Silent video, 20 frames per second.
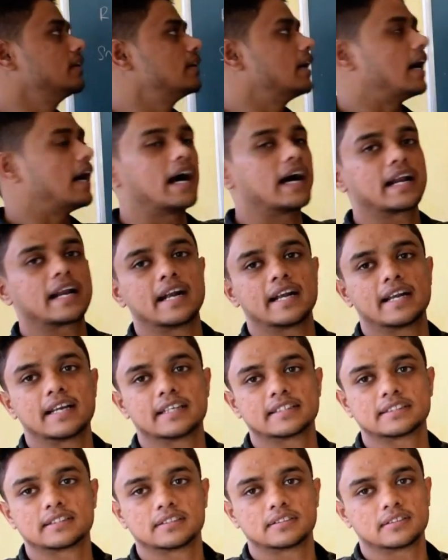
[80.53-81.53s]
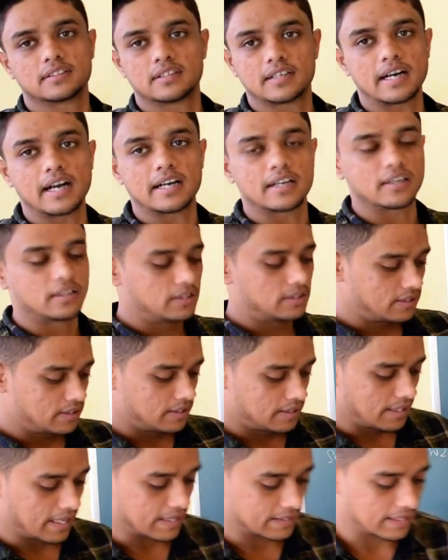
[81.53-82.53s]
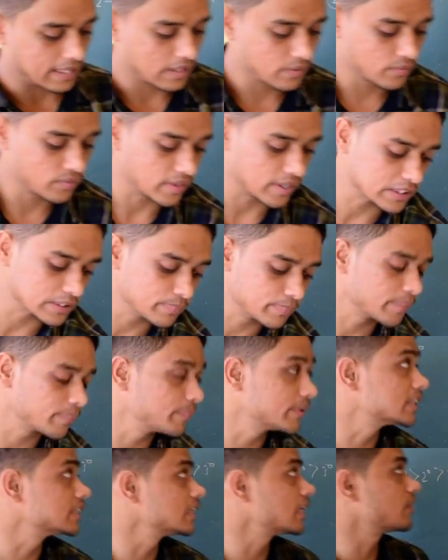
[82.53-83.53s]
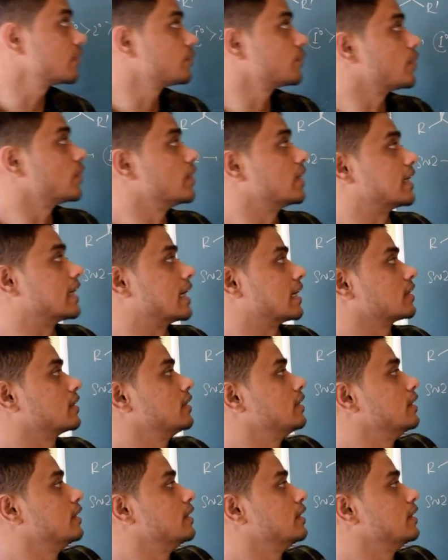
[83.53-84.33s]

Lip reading: R and S, right? Like that racemic mixture we will get.